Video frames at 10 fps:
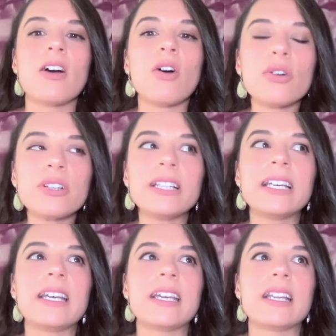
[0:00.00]

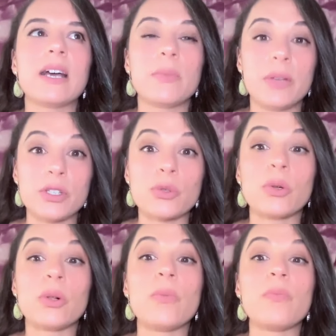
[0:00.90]
only in
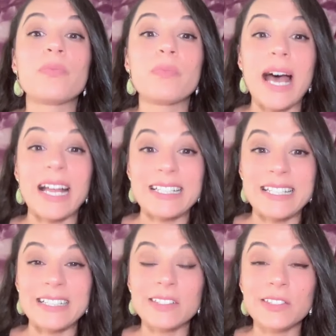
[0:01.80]
habitual
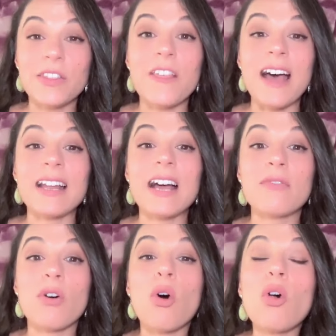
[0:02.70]
patterns that
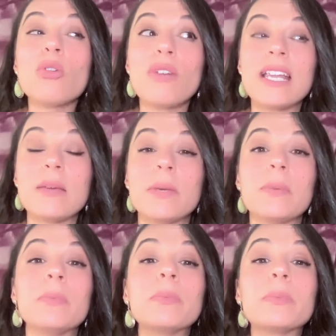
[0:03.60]
have already
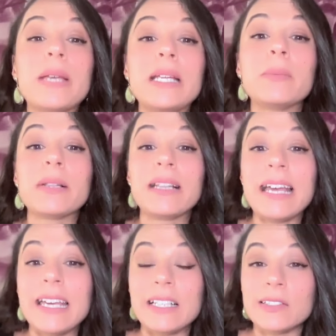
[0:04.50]
been
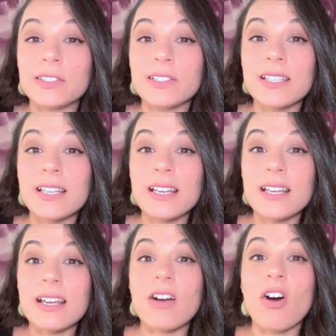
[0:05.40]
placed
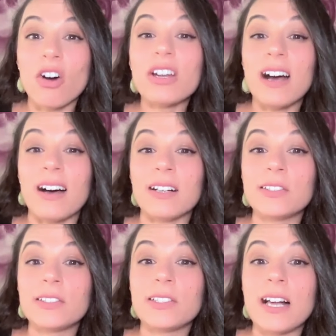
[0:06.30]
on
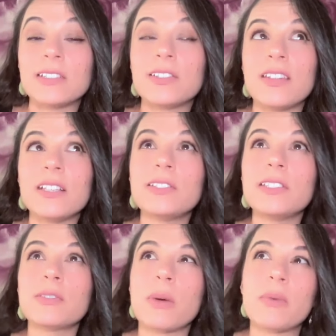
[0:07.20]
us, as this
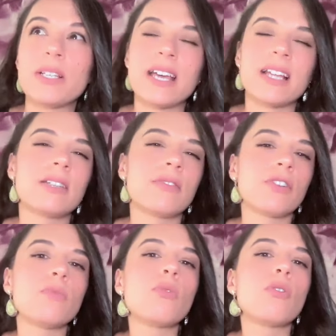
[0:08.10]
is where we tend to
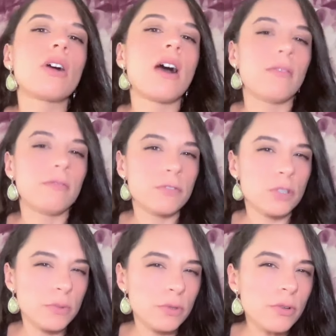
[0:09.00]
feel more
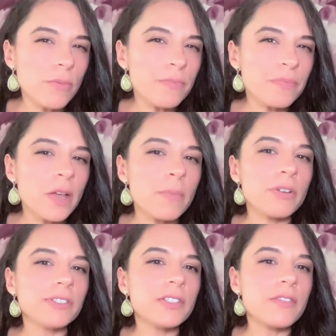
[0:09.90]
comfortable
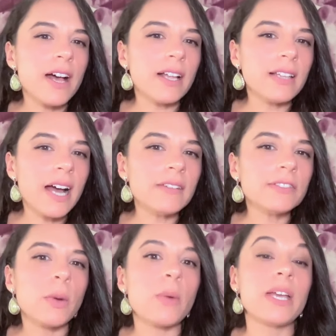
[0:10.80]
most of our
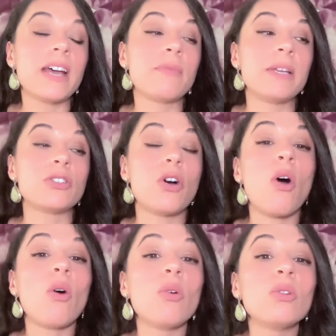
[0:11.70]
lives, where we have been
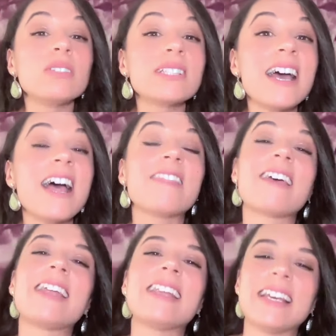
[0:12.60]
told
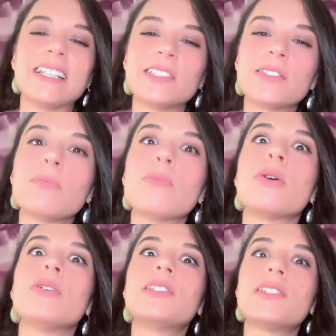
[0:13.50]
that it is
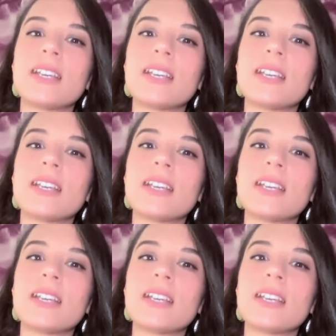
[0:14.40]
most